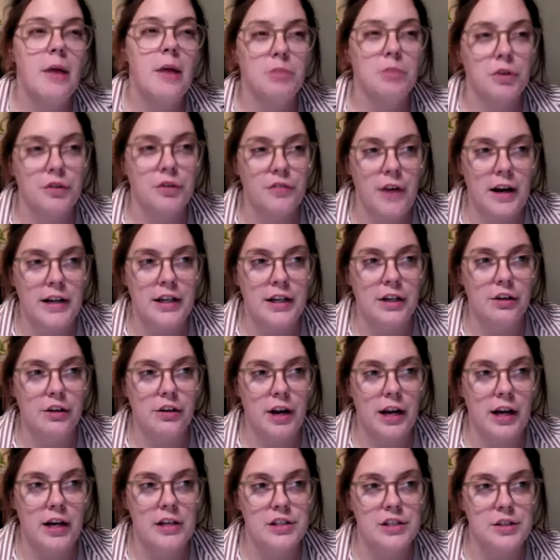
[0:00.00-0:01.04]
and providing
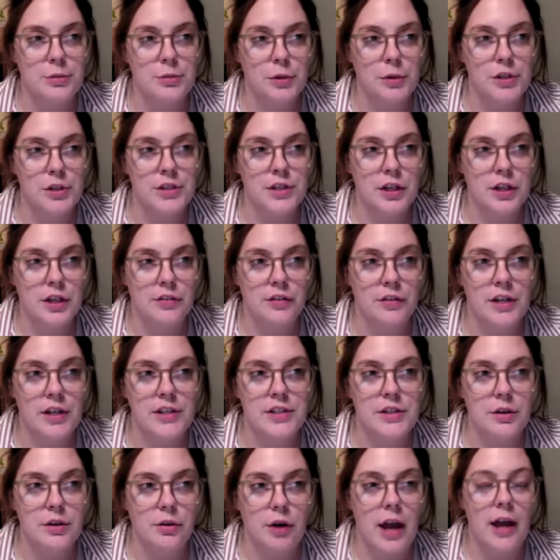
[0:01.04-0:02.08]
great customer
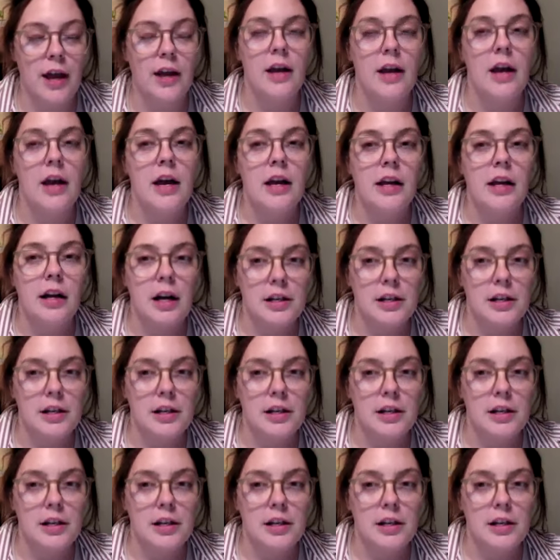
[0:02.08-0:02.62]
service. Okay.